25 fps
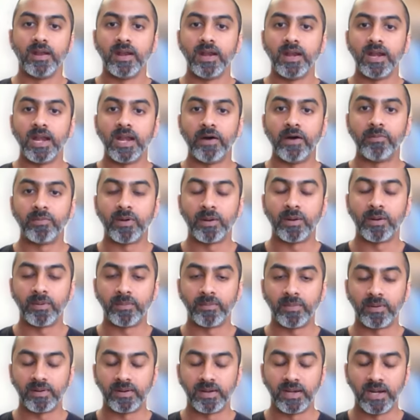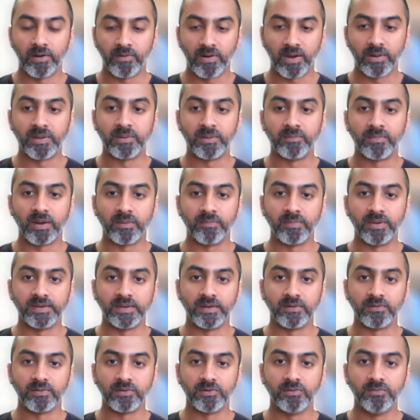now, in my, now I'm in my
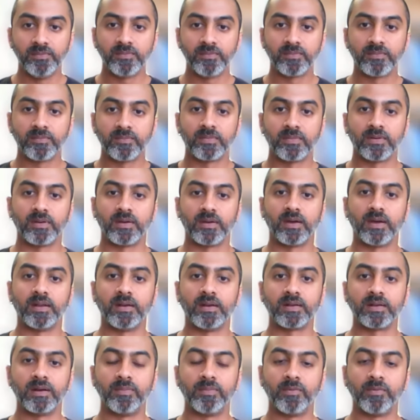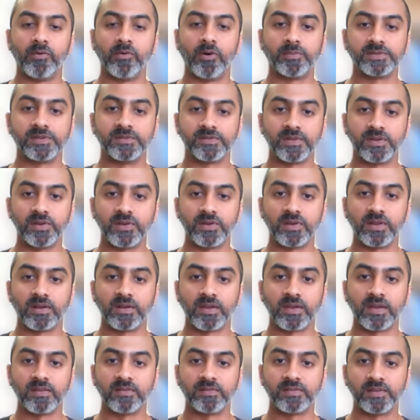meeting room and a couple of options that you can
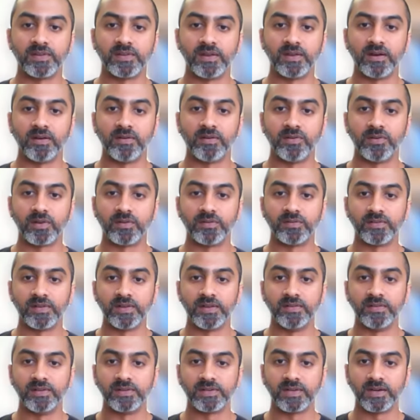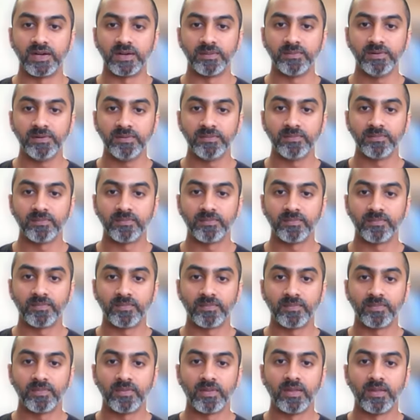again see are, you can see the timer, you
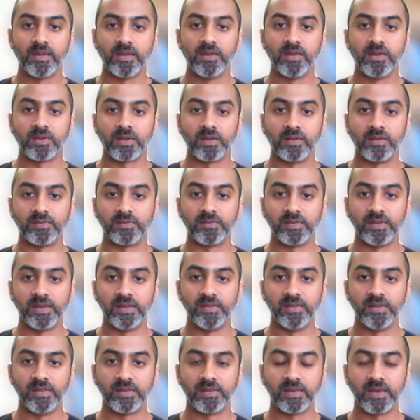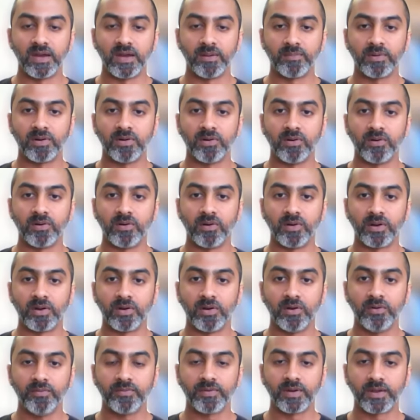can see the camera on and
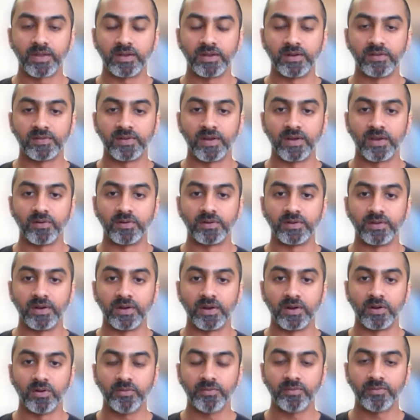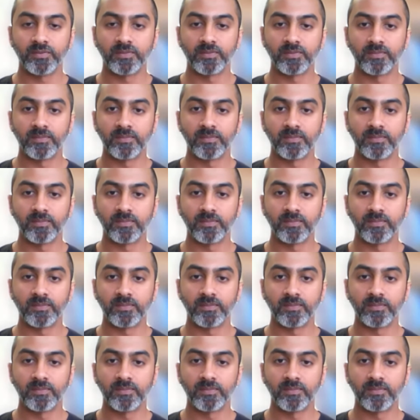off, I can decide to turn it off,